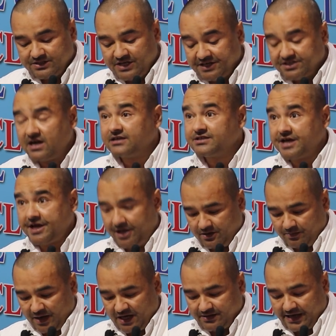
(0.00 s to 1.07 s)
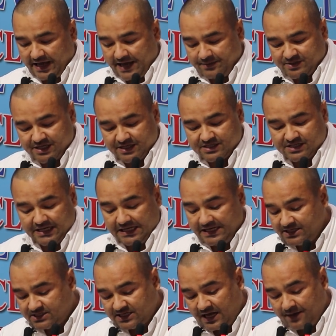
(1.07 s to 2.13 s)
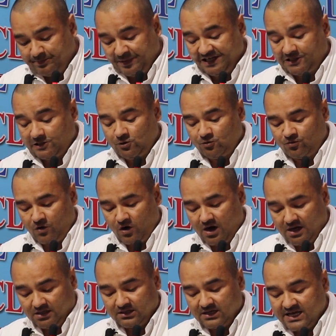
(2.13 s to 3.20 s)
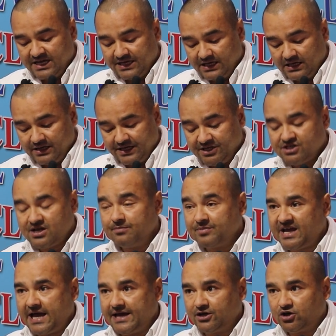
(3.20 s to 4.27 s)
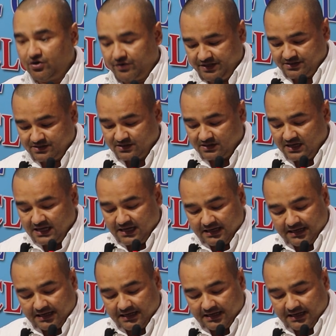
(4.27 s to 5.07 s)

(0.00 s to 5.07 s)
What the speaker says: Data taken by the MCC is completely wrong in some categories.